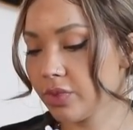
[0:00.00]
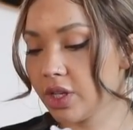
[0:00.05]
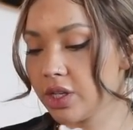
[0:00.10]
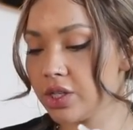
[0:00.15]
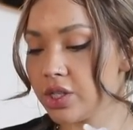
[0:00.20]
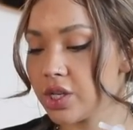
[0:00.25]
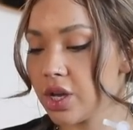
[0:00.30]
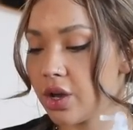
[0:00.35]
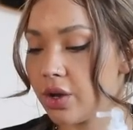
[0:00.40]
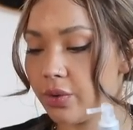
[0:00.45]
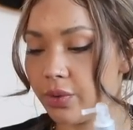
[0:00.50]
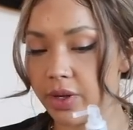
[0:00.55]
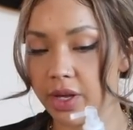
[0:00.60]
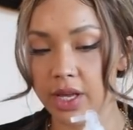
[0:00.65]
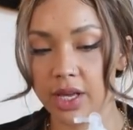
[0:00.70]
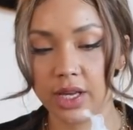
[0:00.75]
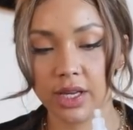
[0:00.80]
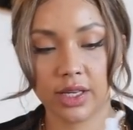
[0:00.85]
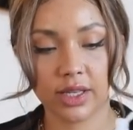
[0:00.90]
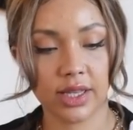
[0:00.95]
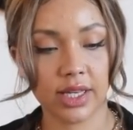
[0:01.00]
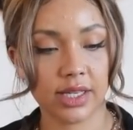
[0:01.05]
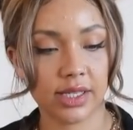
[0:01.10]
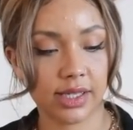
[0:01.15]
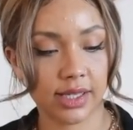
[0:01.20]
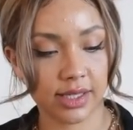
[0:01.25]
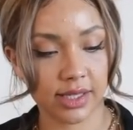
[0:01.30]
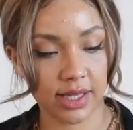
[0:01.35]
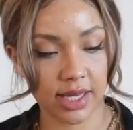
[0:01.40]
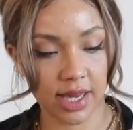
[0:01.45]
So
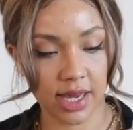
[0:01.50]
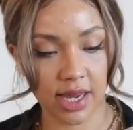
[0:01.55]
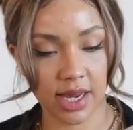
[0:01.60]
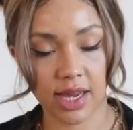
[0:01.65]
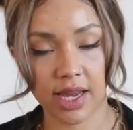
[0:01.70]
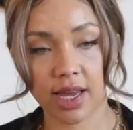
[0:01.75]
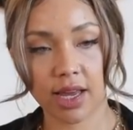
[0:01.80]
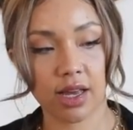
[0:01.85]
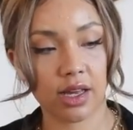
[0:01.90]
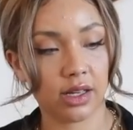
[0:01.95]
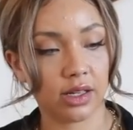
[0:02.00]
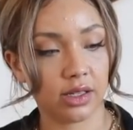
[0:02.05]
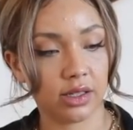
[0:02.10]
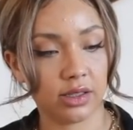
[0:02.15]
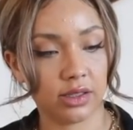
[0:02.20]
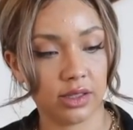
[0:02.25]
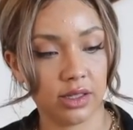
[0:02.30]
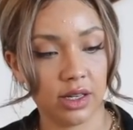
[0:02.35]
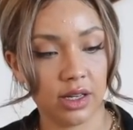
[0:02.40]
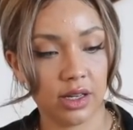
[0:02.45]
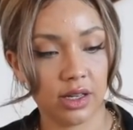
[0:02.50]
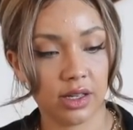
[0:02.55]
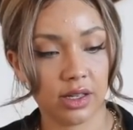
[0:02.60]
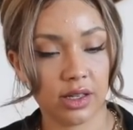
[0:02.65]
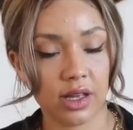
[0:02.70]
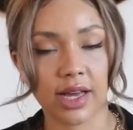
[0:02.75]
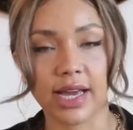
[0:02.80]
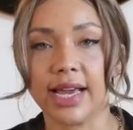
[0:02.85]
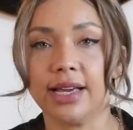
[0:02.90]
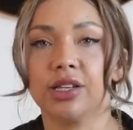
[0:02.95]
this is the,
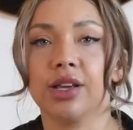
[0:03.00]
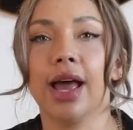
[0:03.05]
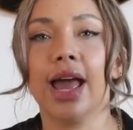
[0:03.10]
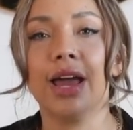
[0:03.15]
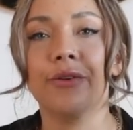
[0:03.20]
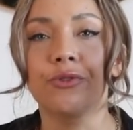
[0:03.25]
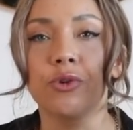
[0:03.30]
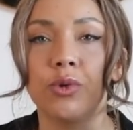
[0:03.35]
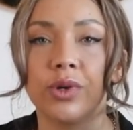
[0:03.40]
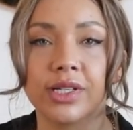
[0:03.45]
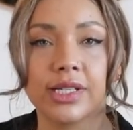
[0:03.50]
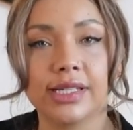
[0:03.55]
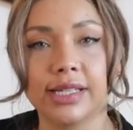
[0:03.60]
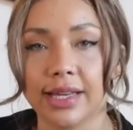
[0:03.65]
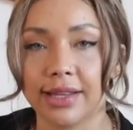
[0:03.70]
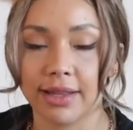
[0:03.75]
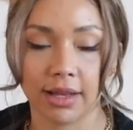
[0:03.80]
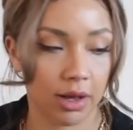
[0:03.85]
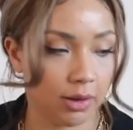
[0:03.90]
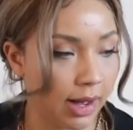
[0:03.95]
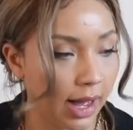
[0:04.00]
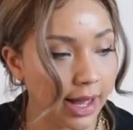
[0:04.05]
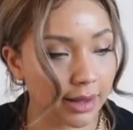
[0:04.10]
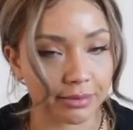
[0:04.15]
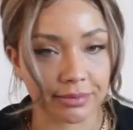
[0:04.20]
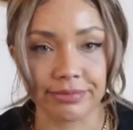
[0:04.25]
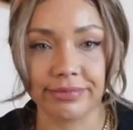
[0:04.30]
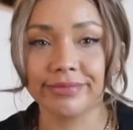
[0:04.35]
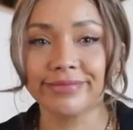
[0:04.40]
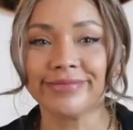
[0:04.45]
okay, so everyone's seen that.
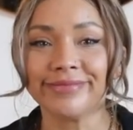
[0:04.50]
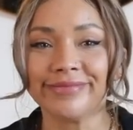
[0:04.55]
Ah!